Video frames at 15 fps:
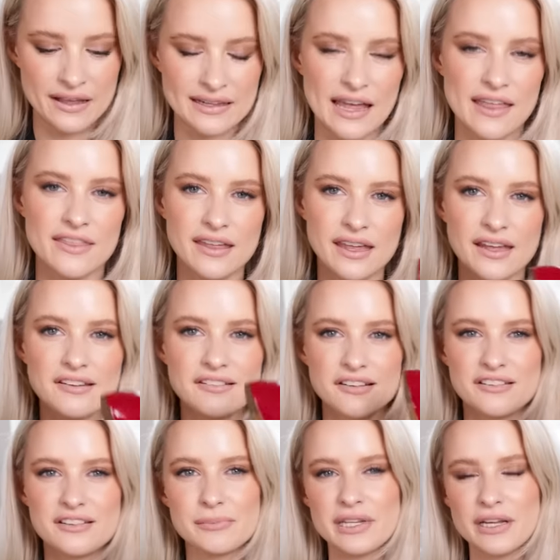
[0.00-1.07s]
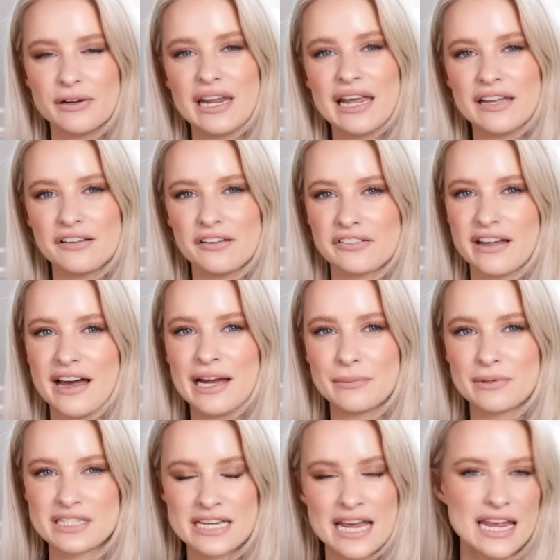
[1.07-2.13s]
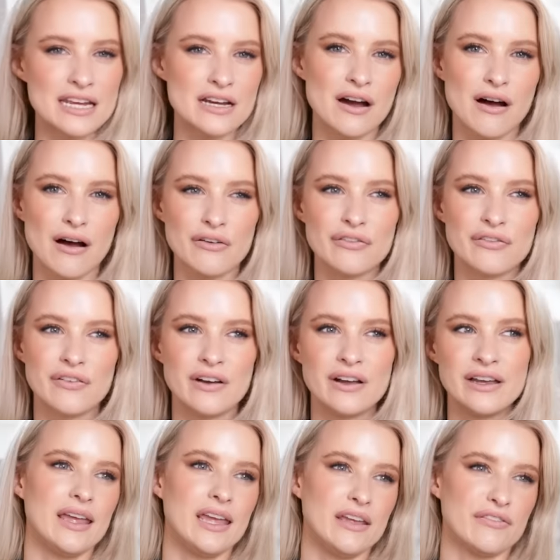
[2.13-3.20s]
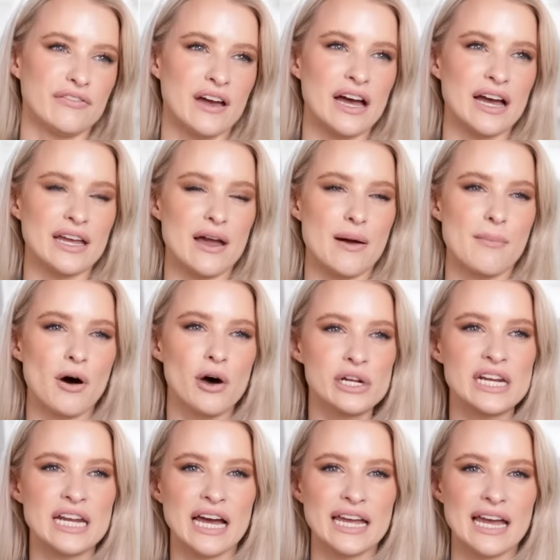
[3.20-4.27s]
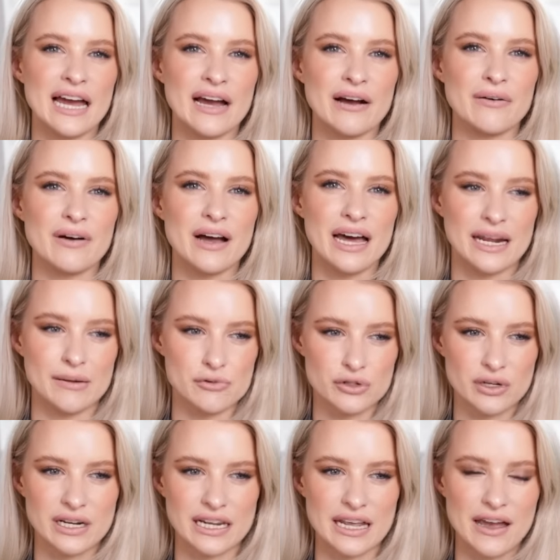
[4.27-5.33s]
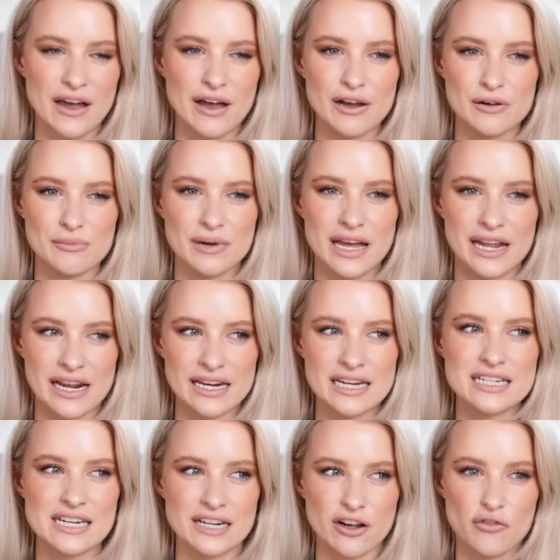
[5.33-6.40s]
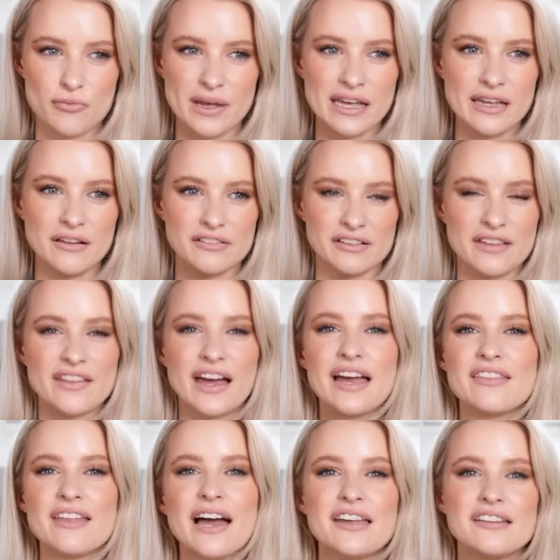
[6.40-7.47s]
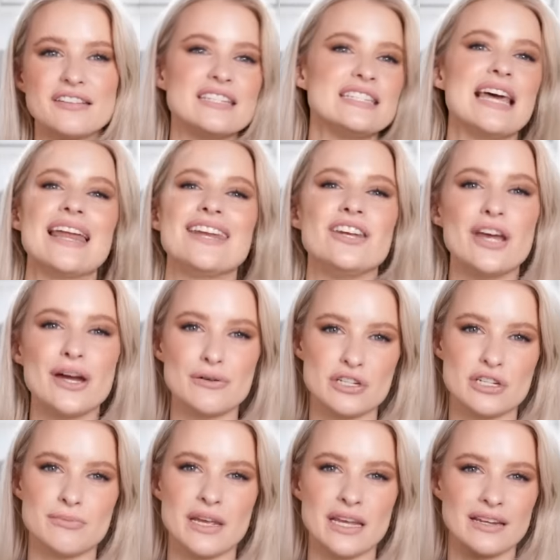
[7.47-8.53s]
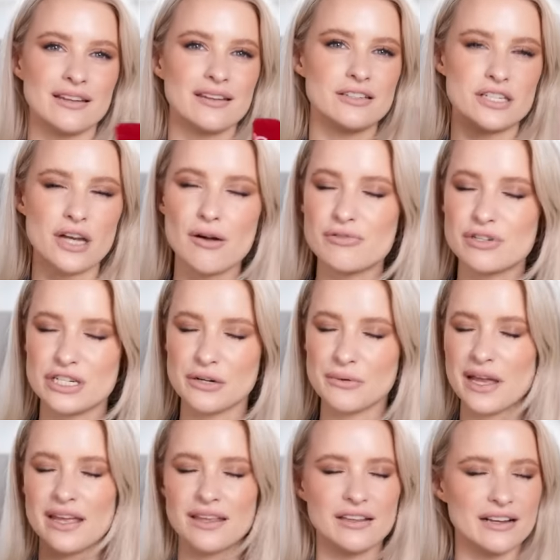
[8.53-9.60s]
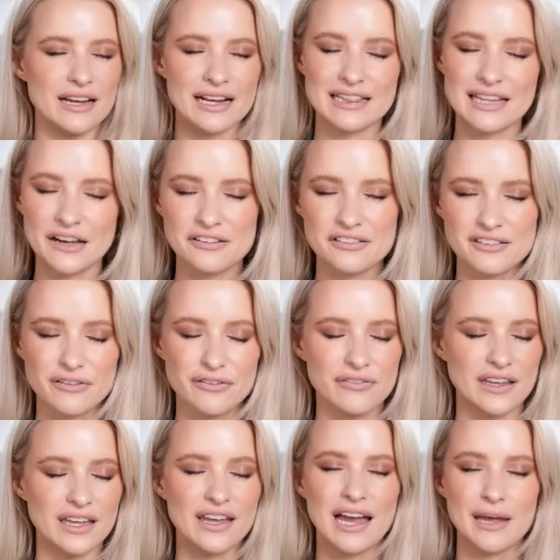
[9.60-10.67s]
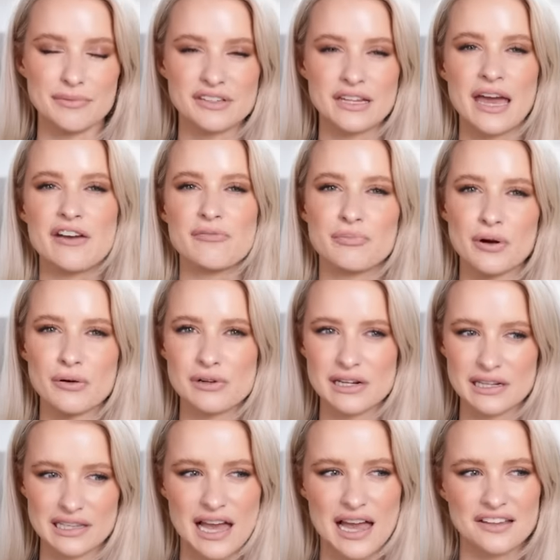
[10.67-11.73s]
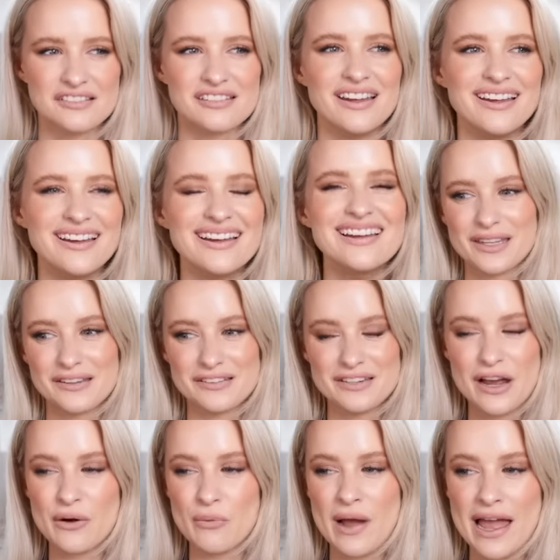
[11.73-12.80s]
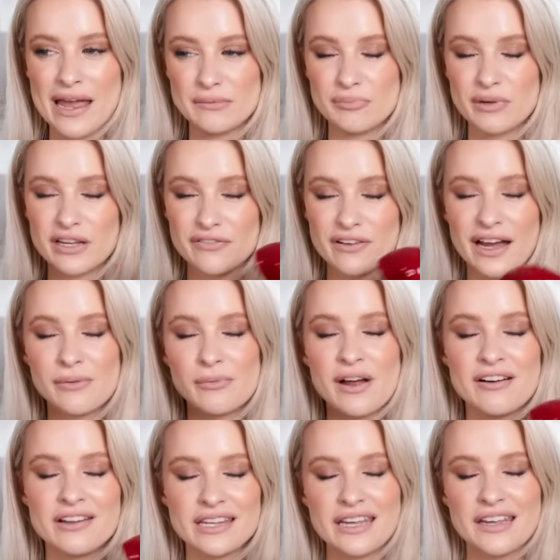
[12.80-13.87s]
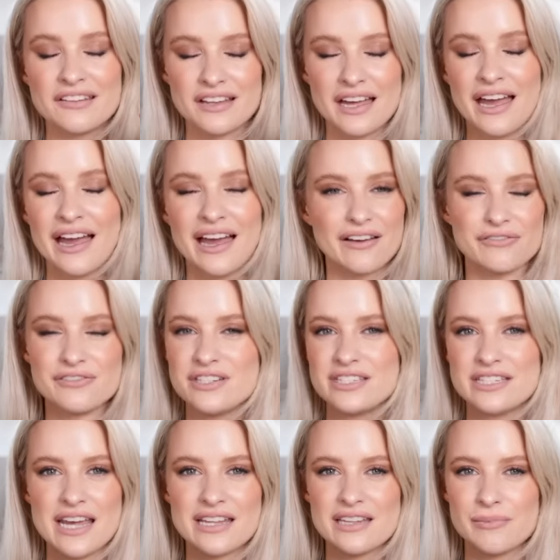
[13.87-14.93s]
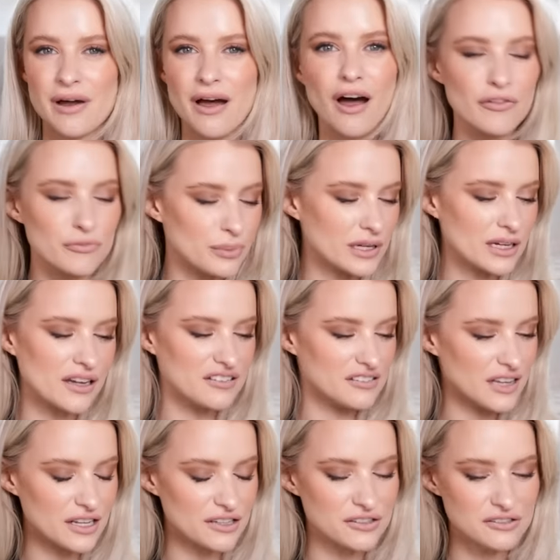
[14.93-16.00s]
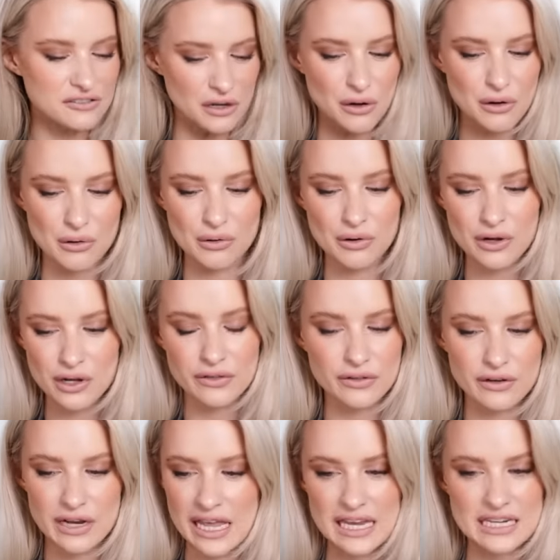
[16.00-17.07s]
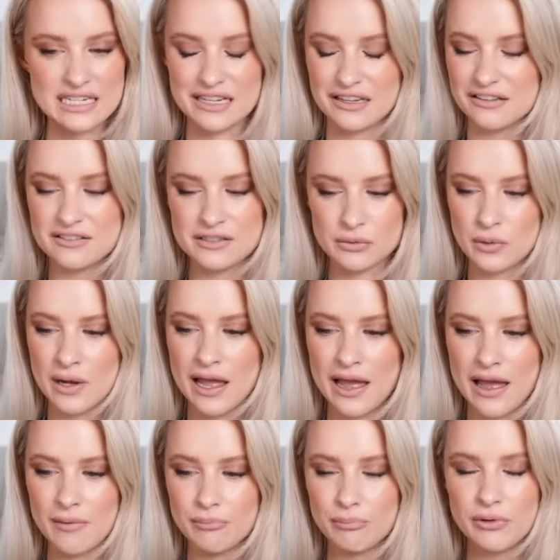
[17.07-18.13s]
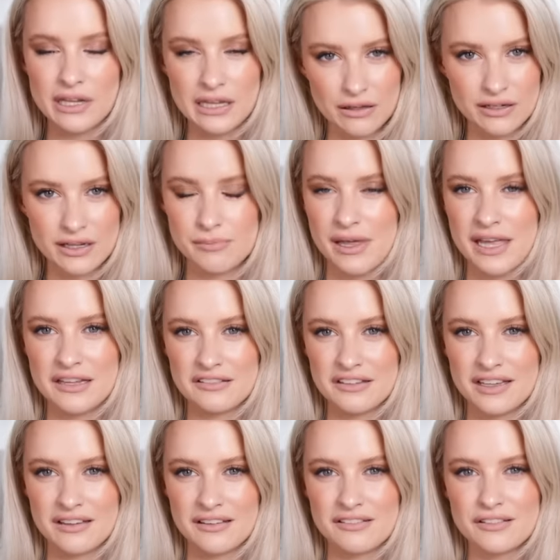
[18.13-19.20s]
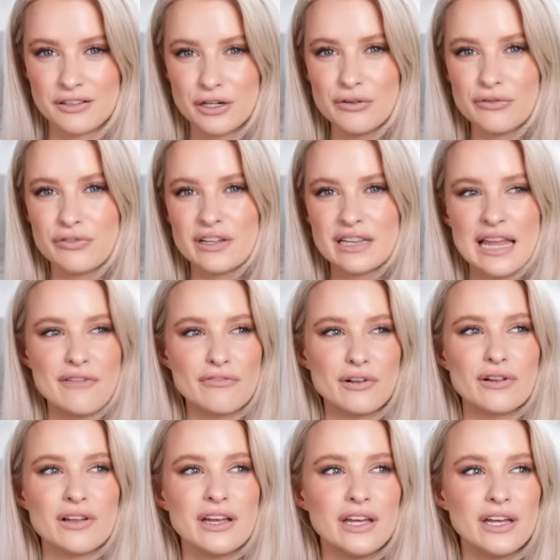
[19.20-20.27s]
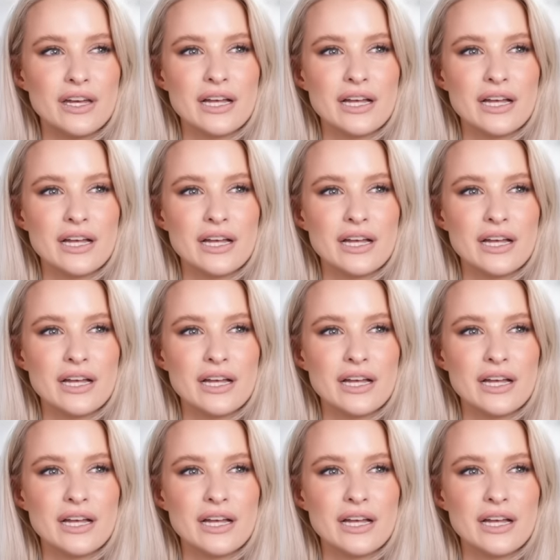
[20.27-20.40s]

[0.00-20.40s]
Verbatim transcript: Like, these are some of the only heels that I will take off if I am on a night out and I'm trying to get home and I need to take off my heels. Like, that that is a dead no to me. Don't do it, you'll get glass in your feet. I'm scared of broken glass. There's no way. But if I'm wearing these, I have to take them off because they're so they're hideous to wear, but they look amazing. So comfort level,